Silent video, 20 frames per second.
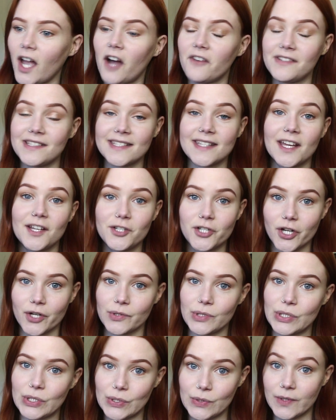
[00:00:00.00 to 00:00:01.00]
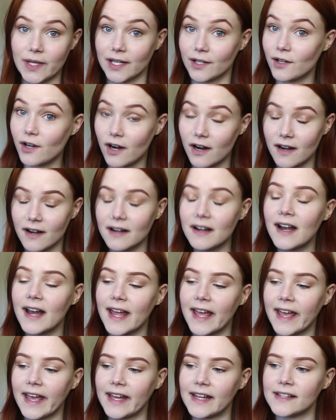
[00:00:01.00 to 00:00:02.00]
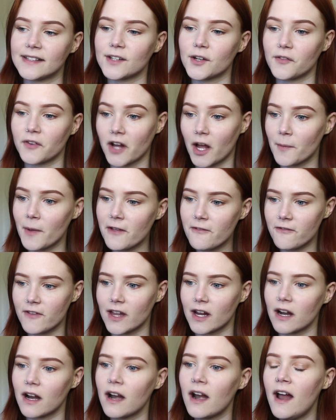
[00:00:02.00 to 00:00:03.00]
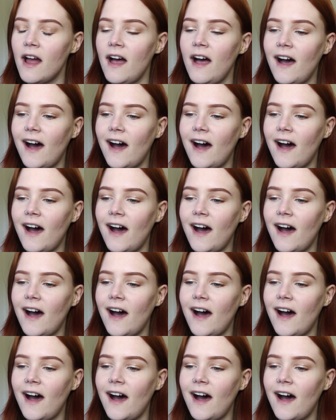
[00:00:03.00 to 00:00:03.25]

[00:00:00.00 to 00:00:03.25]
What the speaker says: Obviously I chose to get a car and overcome my fear.